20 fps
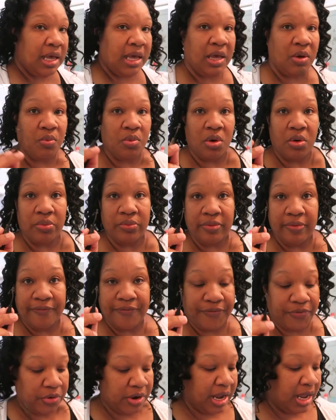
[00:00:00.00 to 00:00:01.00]
it won't
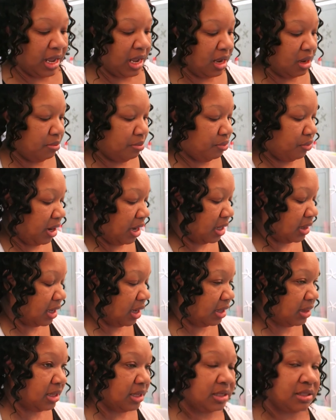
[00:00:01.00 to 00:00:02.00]
fray and break
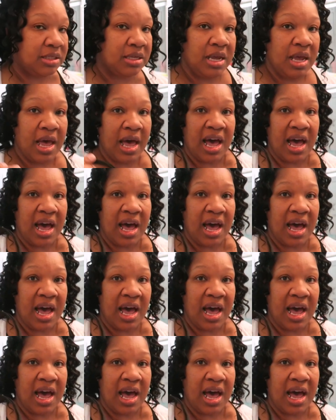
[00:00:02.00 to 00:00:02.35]
like this.